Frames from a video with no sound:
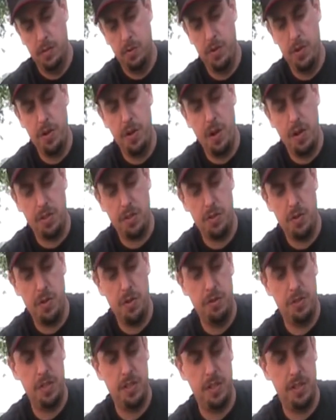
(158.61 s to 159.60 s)
you can also
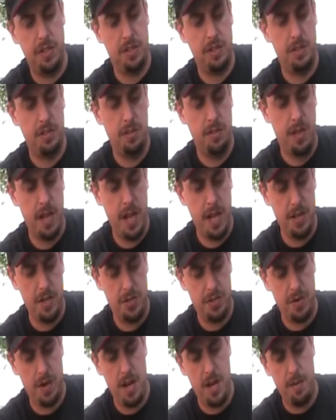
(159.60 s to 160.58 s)
use it as a hand
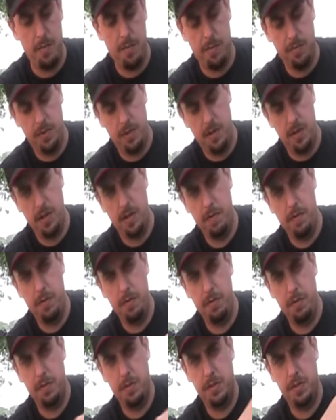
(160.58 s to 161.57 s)
strap and if you